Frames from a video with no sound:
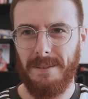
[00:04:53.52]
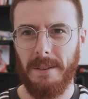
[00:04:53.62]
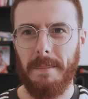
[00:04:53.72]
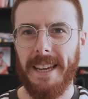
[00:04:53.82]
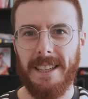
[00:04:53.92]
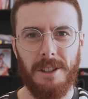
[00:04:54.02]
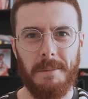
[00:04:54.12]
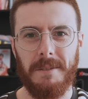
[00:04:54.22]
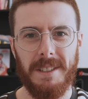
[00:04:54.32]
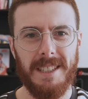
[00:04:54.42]
for me in
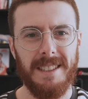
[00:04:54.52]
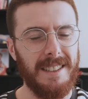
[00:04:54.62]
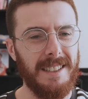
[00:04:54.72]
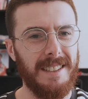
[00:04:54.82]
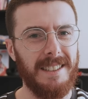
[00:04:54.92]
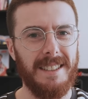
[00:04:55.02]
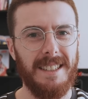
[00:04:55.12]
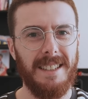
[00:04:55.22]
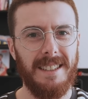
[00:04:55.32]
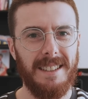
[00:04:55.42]
terms of his
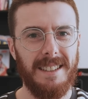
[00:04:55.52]
consistency.